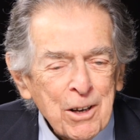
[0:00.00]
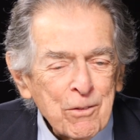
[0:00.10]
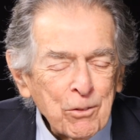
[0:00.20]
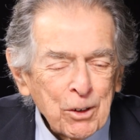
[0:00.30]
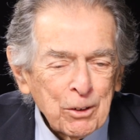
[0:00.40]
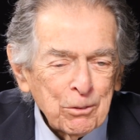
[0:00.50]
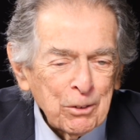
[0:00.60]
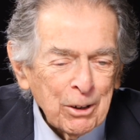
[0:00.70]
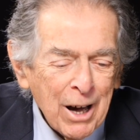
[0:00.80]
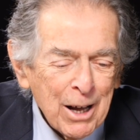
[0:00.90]
Chérif,
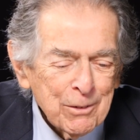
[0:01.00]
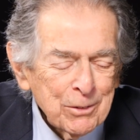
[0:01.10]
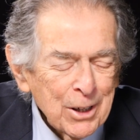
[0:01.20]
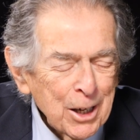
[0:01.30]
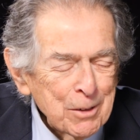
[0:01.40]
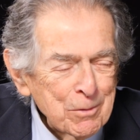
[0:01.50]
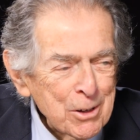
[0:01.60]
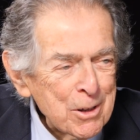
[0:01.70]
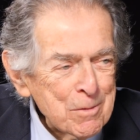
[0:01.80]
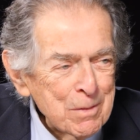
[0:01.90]
we're out of time.
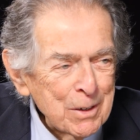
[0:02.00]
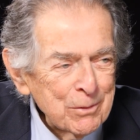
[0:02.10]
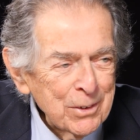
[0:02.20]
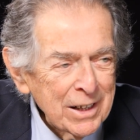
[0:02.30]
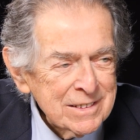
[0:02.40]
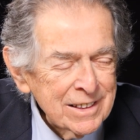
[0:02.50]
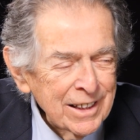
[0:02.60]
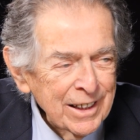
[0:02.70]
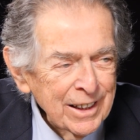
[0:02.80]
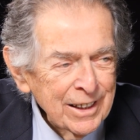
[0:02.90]
This has been
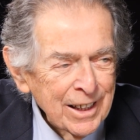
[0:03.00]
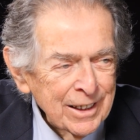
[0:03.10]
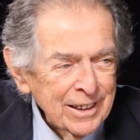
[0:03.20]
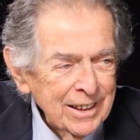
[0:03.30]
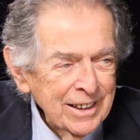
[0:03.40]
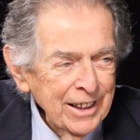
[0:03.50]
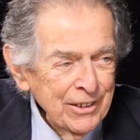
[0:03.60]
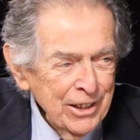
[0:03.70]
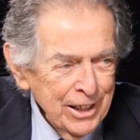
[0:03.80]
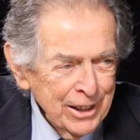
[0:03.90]
fascinating, and
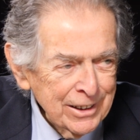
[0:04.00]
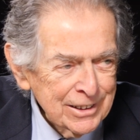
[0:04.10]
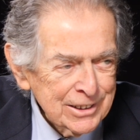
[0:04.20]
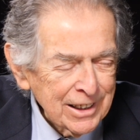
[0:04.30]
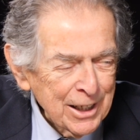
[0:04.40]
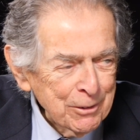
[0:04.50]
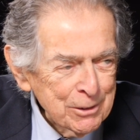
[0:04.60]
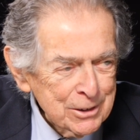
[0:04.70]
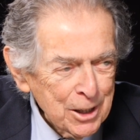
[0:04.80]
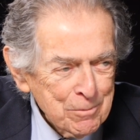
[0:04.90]
in the English
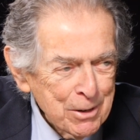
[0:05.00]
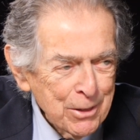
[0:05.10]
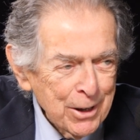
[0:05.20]
language, let me